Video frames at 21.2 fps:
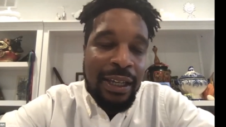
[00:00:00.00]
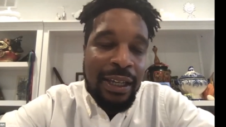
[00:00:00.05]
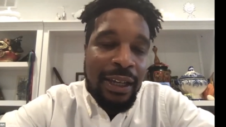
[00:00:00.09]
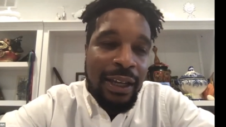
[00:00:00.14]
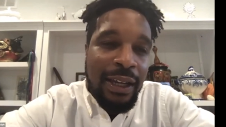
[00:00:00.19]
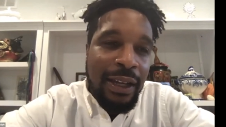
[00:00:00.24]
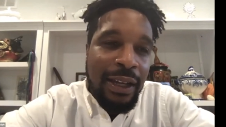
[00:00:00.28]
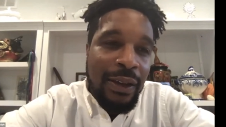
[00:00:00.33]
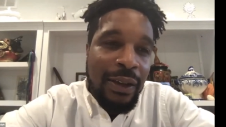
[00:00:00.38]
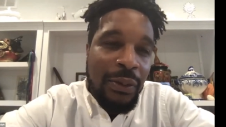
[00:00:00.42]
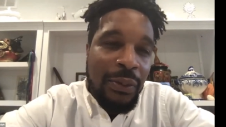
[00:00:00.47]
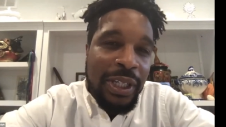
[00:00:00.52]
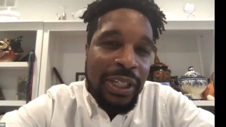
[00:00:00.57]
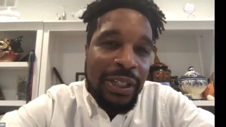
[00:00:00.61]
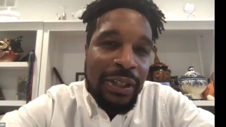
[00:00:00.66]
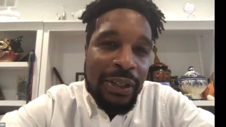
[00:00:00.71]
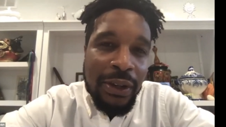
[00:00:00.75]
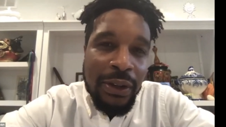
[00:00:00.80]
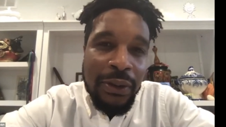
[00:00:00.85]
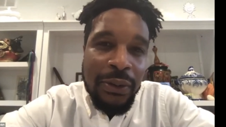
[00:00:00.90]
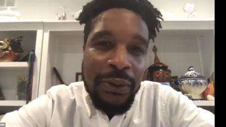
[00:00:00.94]
uh, we
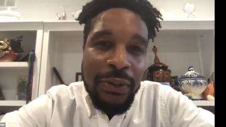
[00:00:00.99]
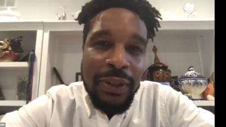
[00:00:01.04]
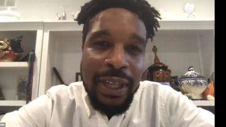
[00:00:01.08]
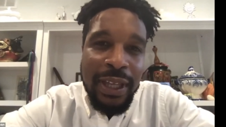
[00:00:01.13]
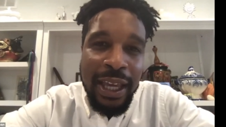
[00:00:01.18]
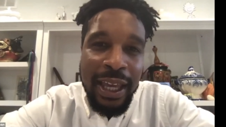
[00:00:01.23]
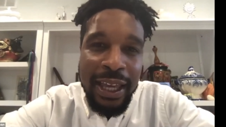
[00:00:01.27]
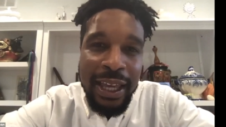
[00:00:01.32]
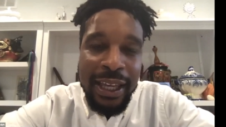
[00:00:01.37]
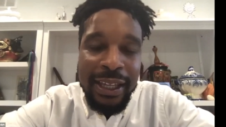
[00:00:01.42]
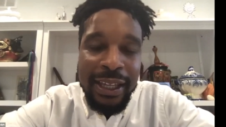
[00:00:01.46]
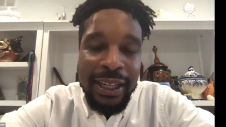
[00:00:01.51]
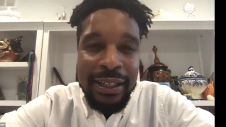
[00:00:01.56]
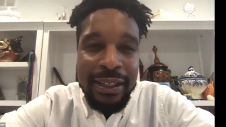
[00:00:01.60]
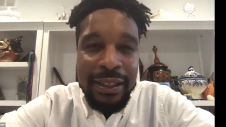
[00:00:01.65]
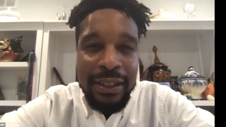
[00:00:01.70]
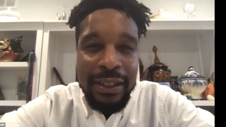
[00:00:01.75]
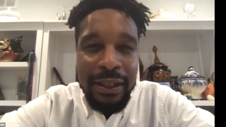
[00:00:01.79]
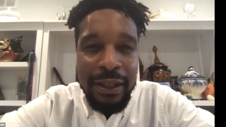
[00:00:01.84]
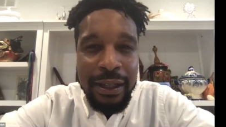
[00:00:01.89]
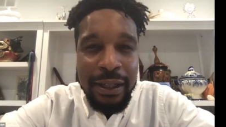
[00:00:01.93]
know that
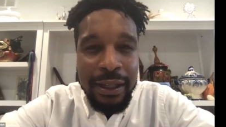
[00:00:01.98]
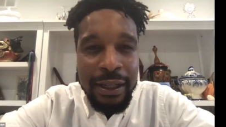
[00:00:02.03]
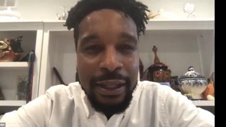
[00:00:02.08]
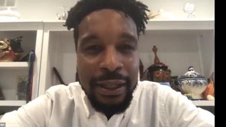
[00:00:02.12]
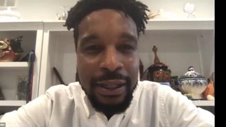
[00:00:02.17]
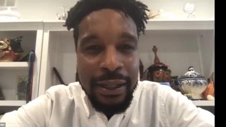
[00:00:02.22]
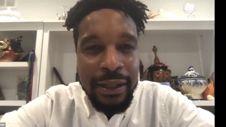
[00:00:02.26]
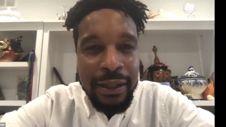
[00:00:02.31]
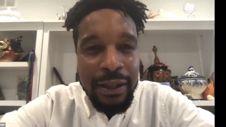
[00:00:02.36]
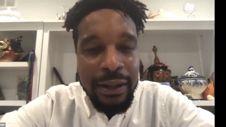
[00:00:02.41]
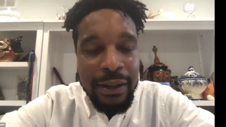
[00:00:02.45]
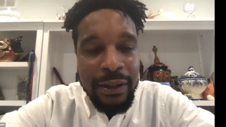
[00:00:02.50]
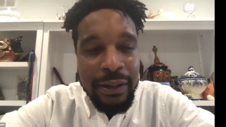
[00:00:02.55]
uh,